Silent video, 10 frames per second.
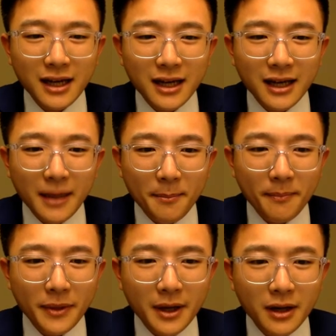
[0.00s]
Yep.
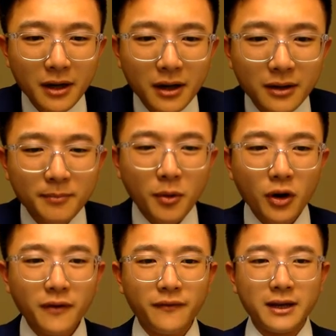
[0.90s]
The
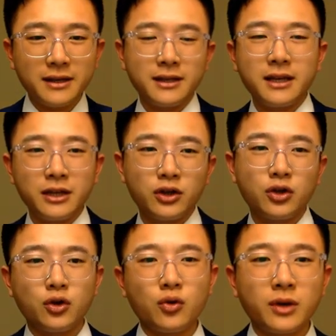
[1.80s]
point of this is
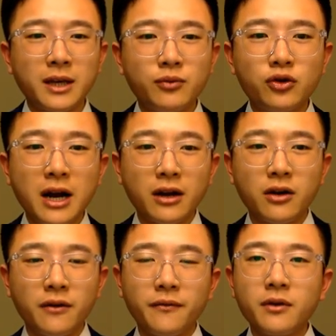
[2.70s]
to keep track of